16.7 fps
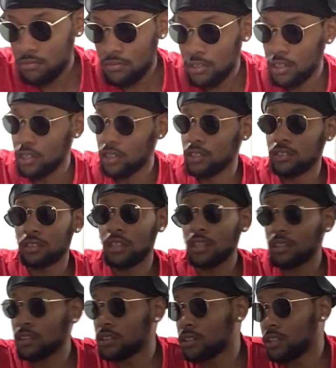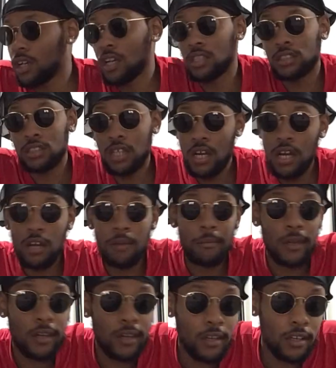Because at the same time,
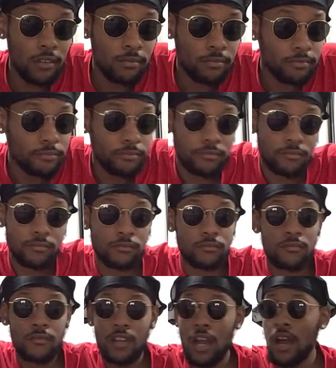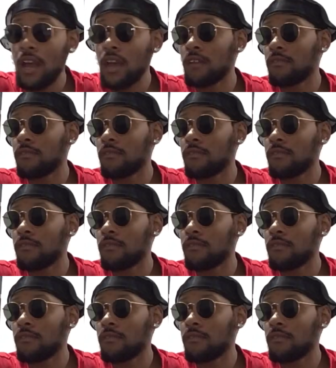man, I